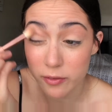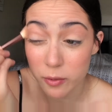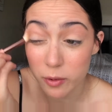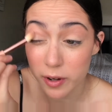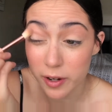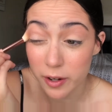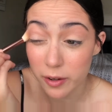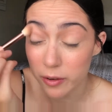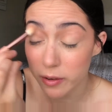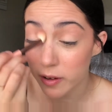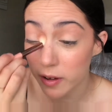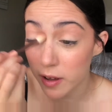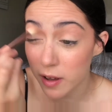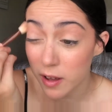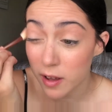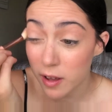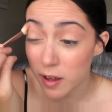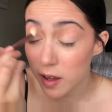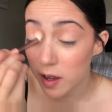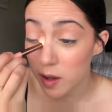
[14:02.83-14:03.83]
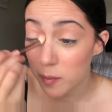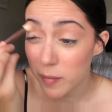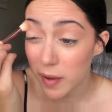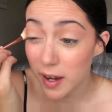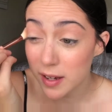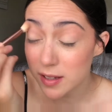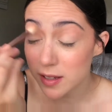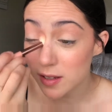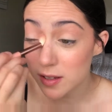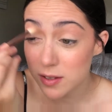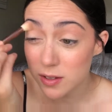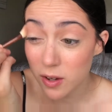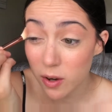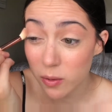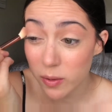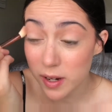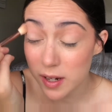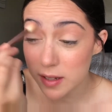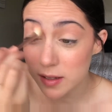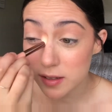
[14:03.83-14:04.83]
for you. Makes it so
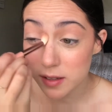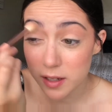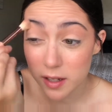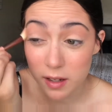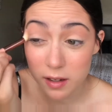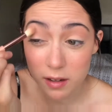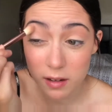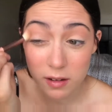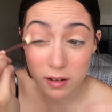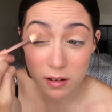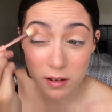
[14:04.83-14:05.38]
easy.